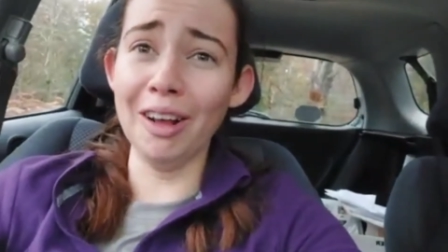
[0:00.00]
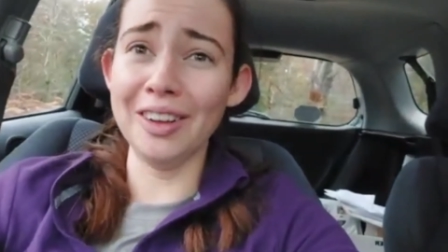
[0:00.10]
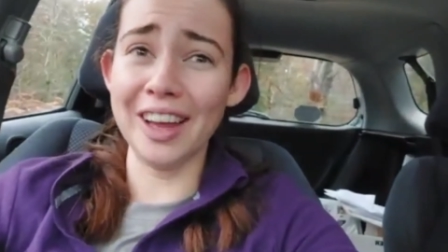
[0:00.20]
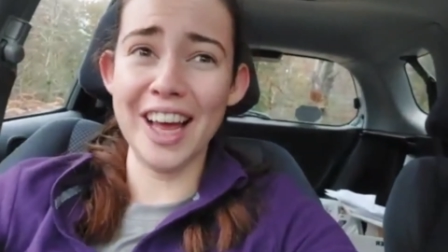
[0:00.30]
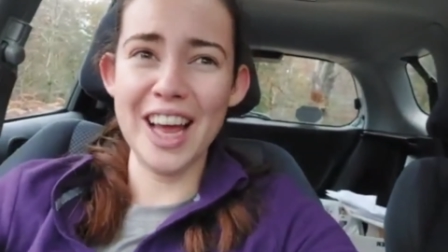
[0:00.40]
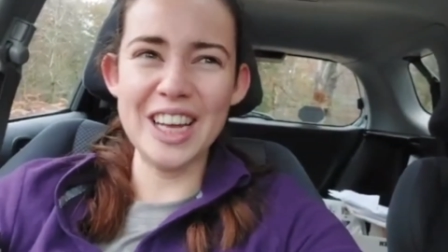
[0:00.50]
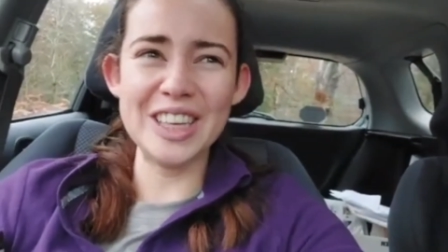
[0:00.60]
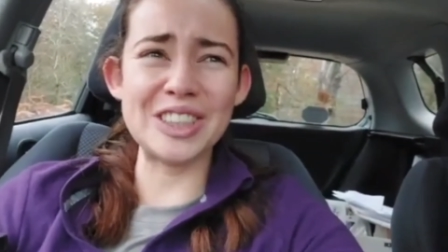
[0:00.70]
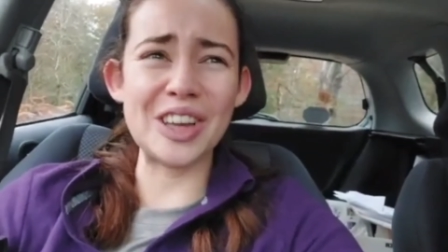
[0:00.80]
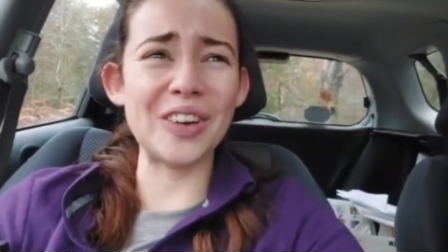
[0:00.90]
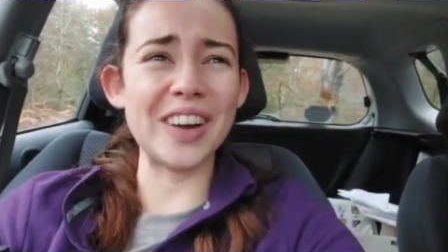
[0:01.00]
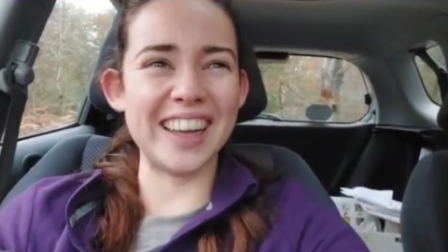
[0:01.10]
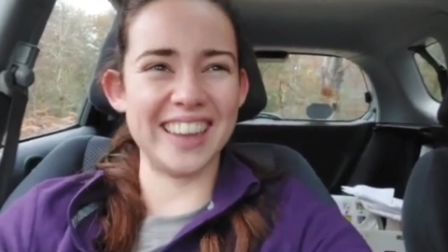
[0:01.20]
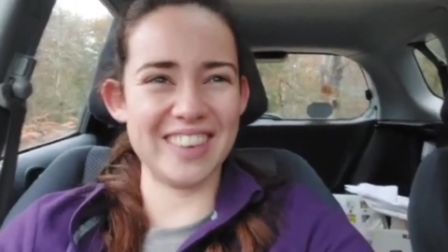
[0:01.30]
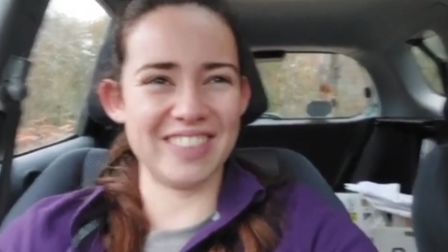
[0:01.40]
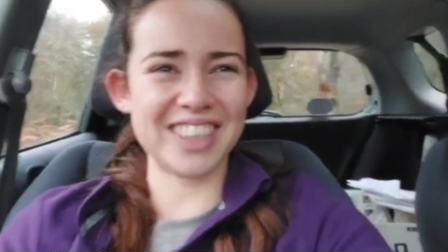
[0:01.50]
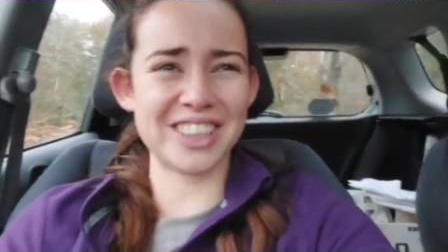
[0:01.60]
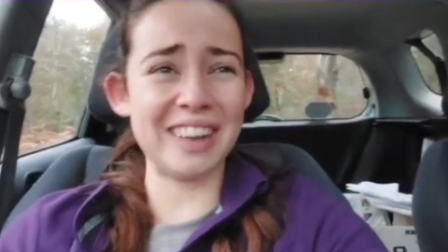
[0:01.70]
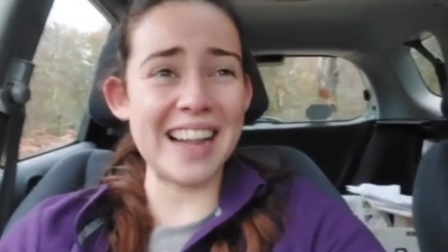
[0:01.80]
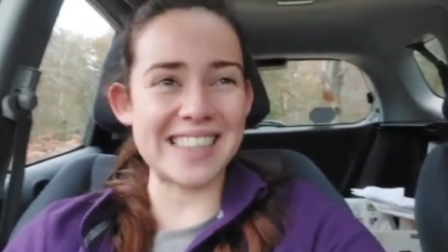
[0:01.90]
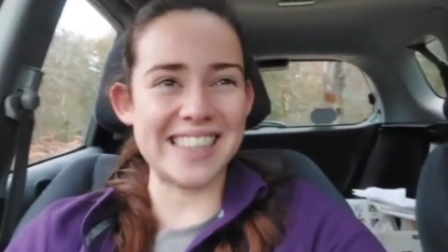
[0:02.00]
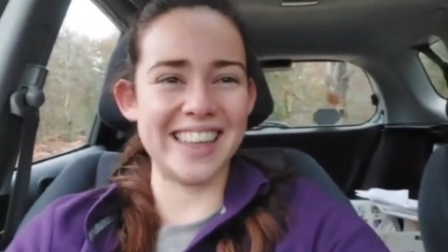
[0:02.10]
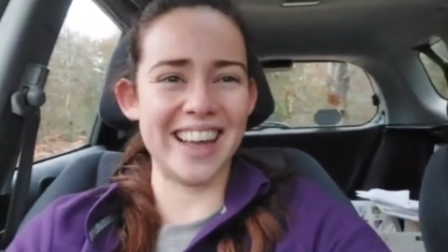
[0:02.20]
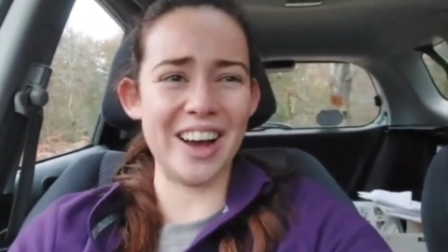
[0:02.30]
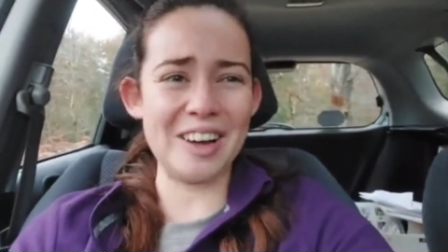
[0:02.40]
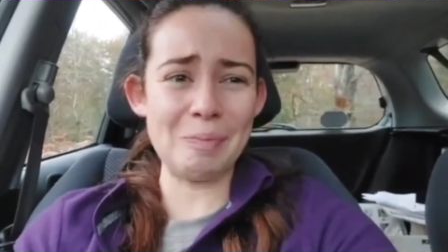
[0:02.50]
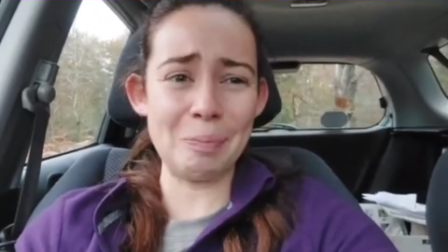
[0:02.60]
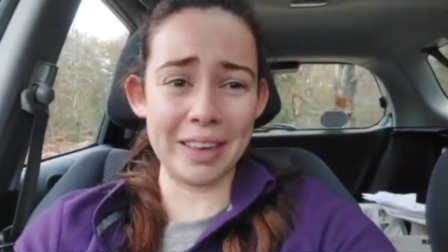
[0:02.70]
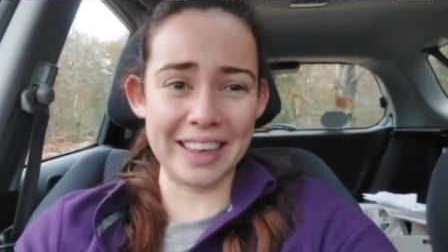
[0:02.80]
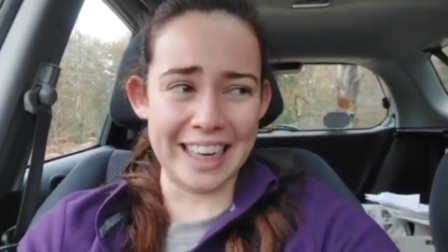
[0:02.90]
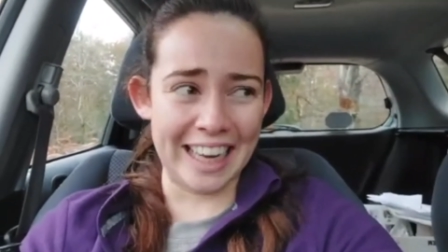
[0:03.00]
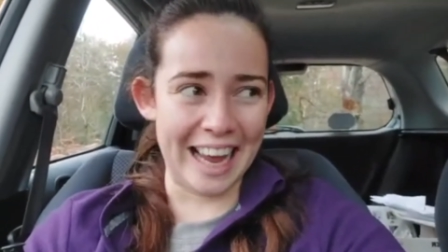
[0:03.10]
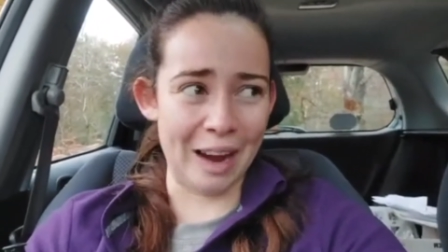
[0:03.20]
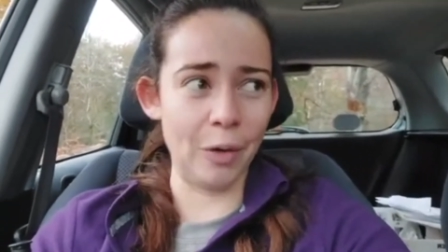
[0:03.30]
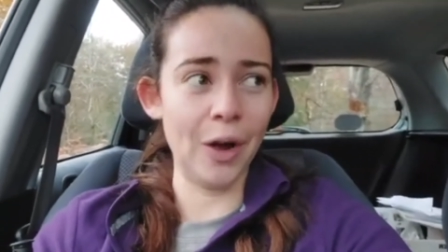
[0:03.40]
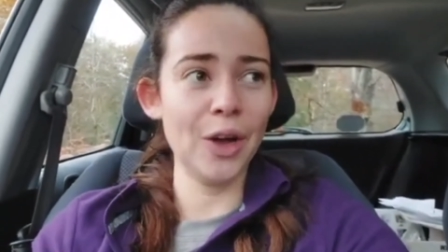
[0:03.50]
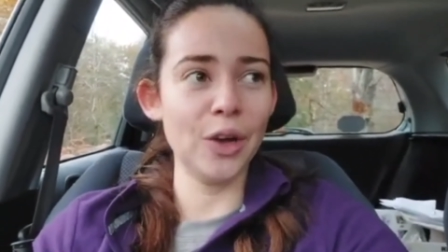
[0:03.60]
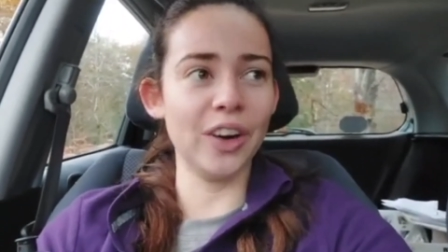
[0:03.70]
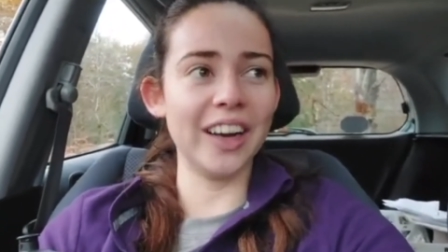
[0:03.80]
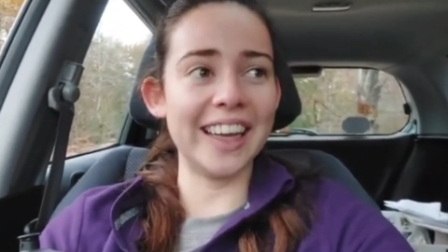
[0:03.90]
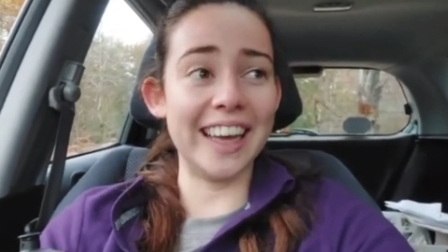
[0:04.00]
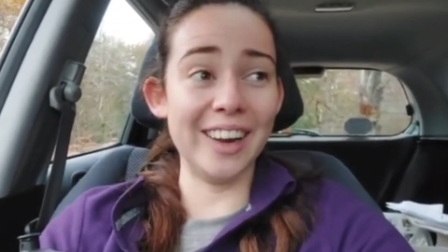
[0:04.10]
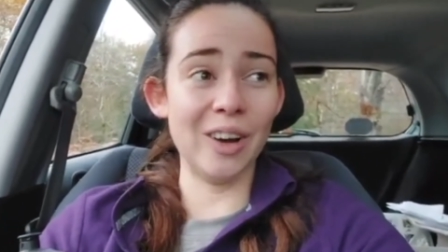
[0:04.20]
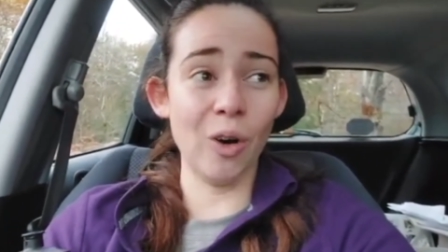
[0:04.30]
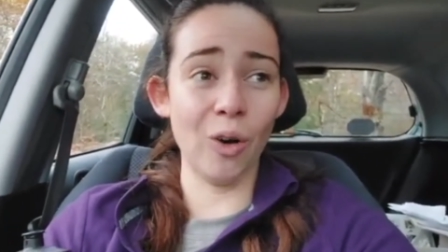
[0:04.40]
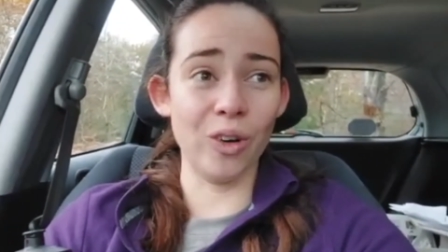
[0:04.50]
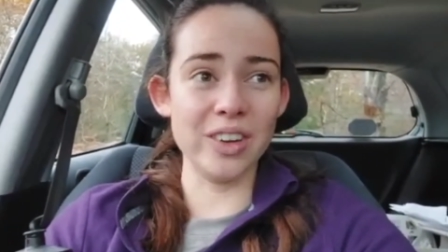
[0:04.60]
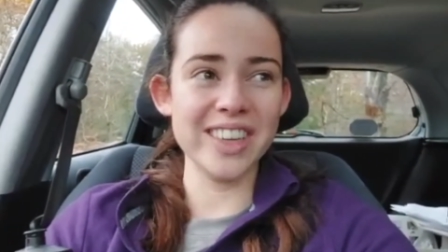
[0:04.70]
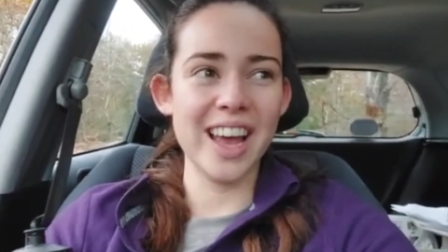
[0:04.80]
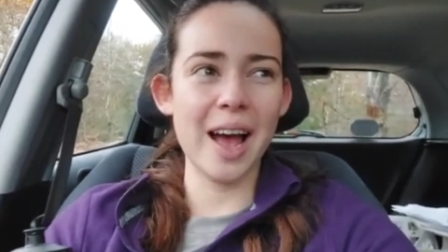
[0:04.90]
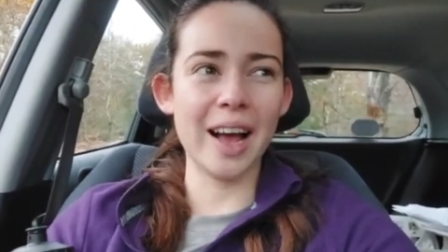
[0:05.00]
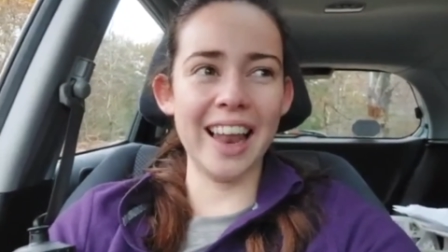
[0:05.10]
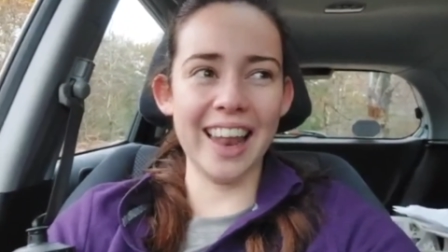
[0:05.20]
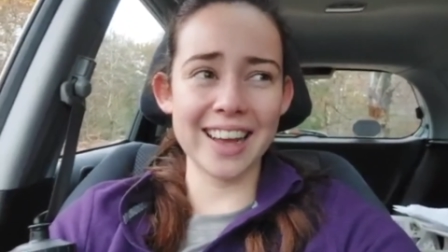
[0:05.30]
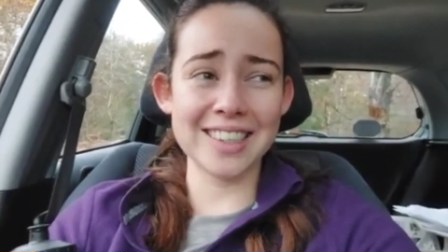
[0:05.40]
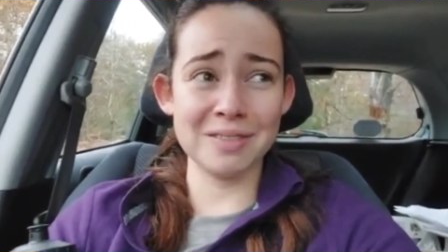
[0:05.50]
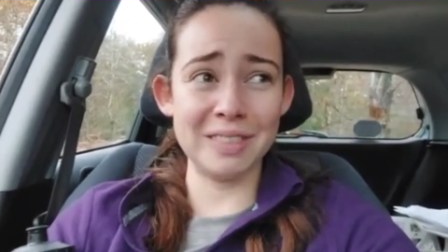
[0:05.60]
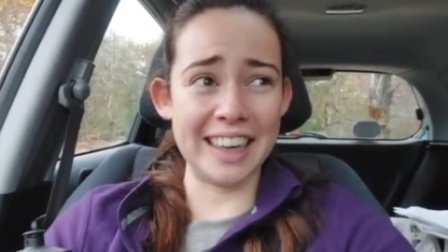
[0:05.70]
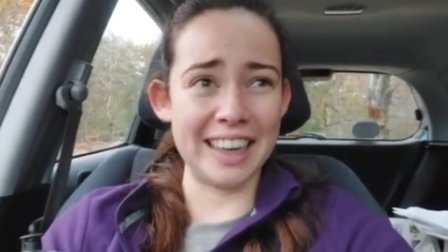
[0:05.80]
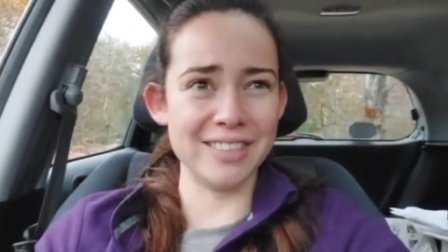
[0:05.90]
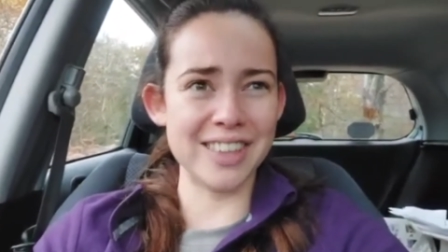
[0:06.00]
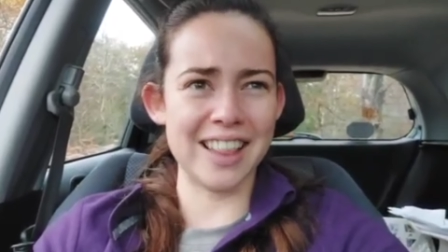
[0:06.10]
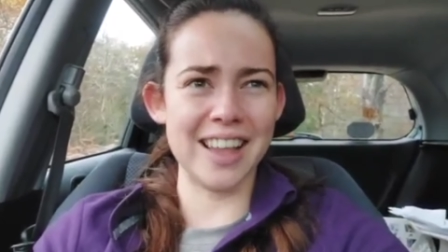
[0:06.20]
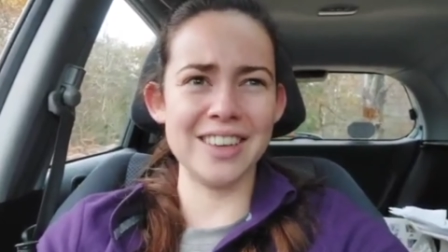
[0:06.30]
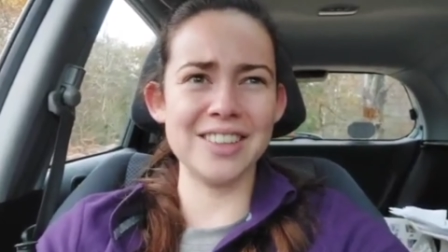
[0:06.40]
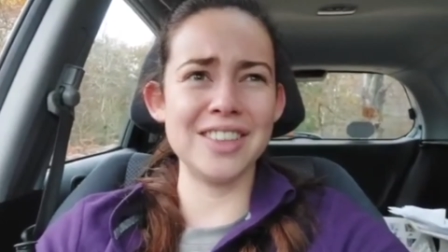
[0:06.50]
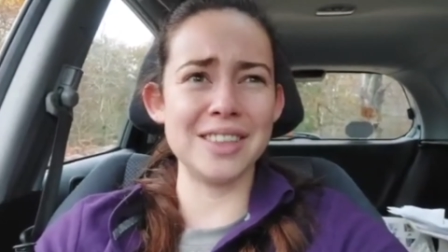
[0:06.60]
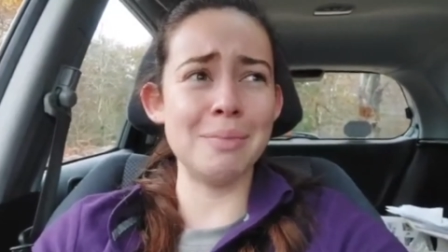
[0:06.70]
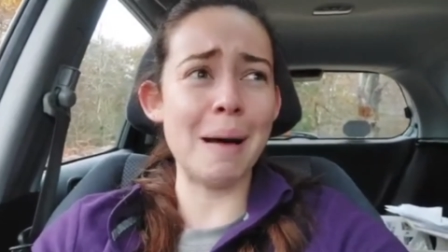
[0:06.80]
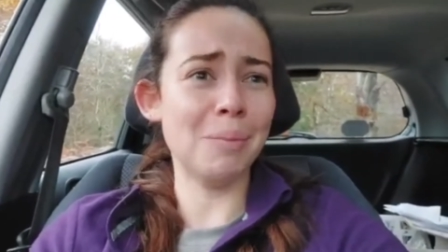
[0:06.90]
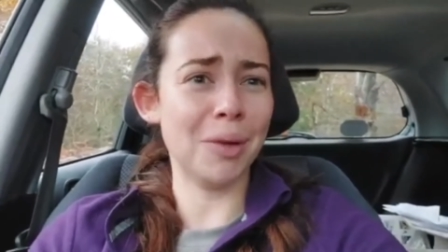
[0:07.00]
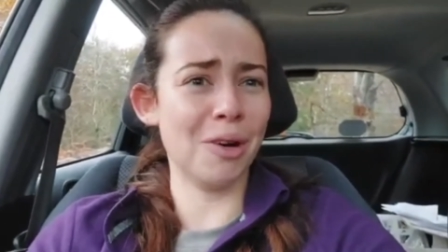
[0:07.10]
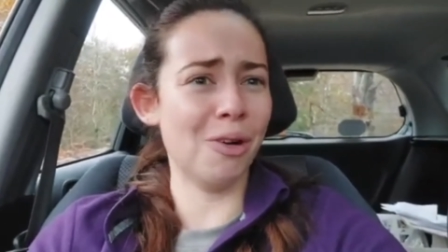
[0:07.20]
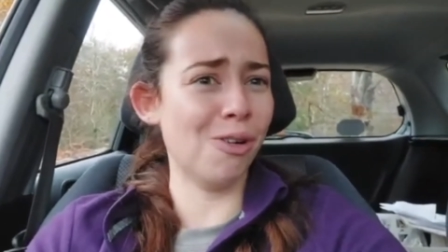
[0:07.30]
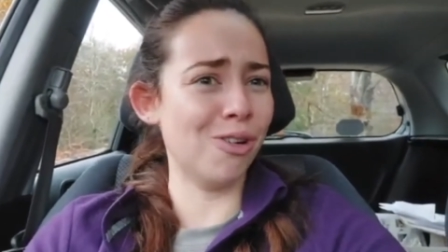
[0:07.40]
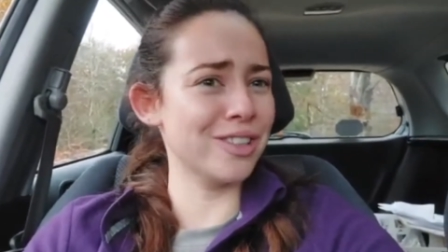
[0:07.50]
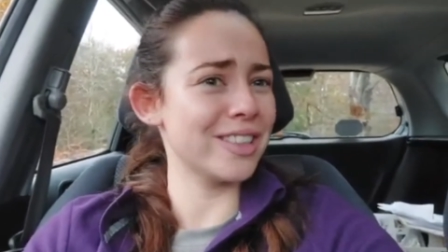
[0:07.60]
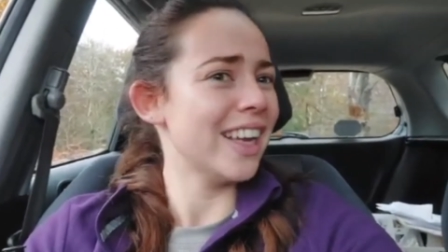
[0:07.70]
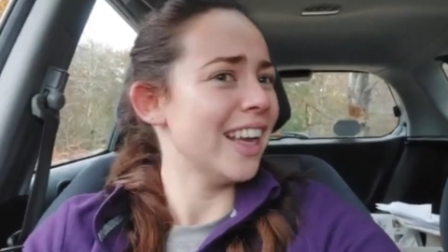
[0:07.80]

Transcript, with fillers: horse would have been okay. So, in the eventuality that I am bleeding out, you're going to kill a horse, collect some leaves, and no. then dismember the horse.